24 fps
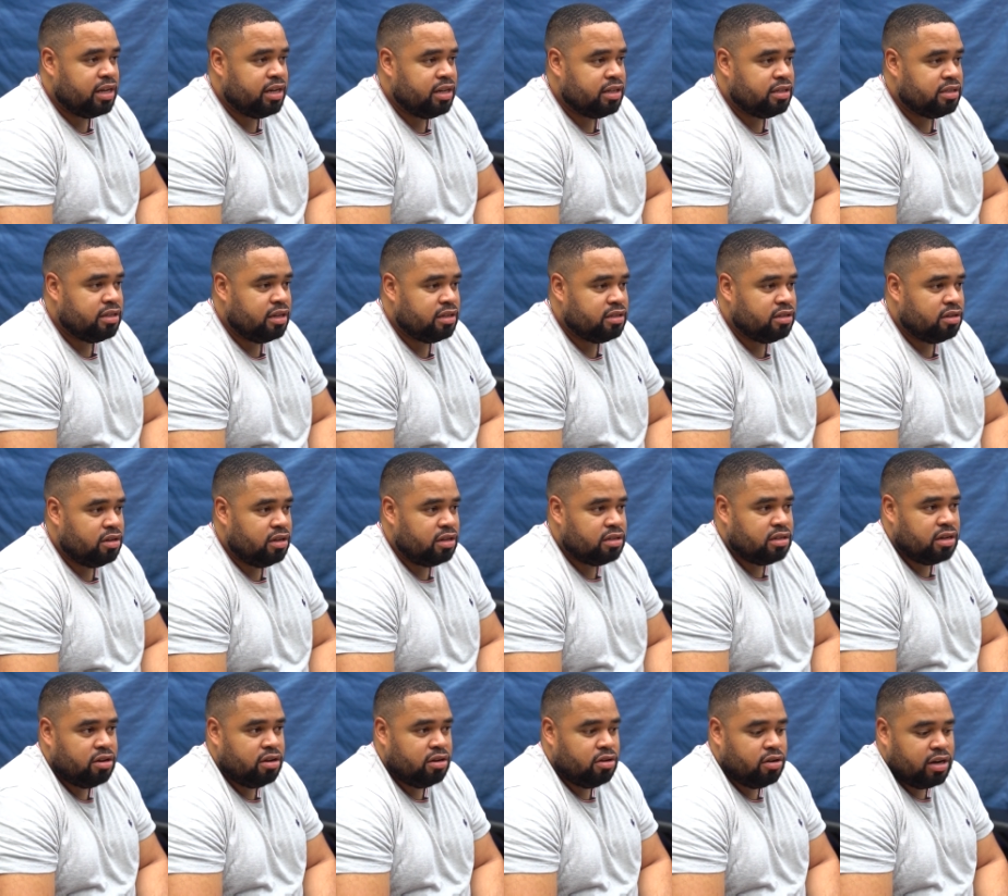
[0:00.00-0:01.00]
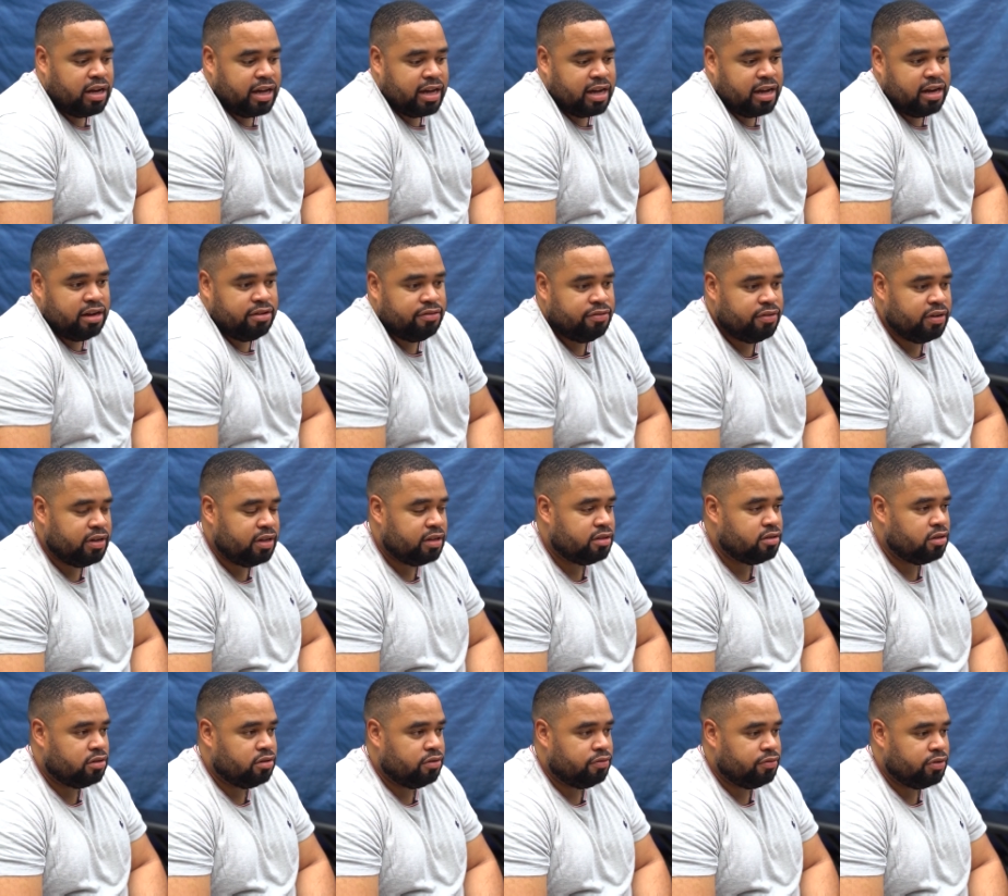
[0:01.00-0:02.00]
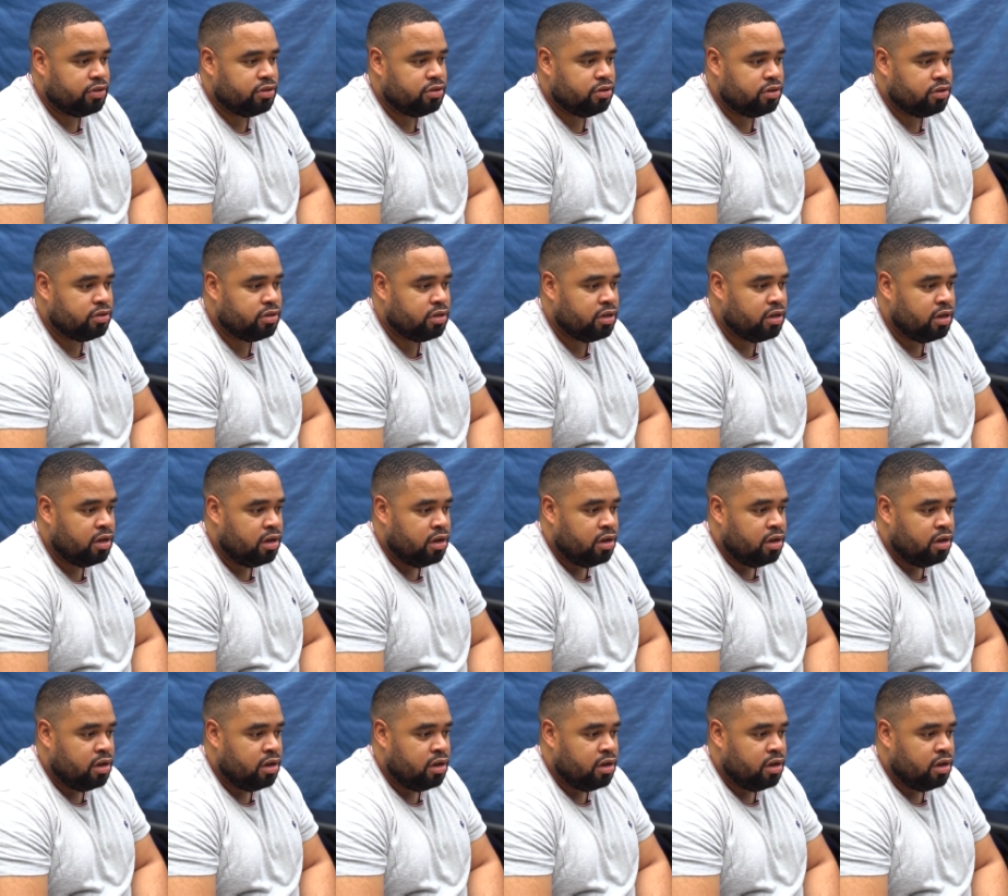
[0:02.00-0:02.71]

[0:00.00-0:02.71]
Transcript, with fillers: and it's it's it's not, not like an infinite sort of resource.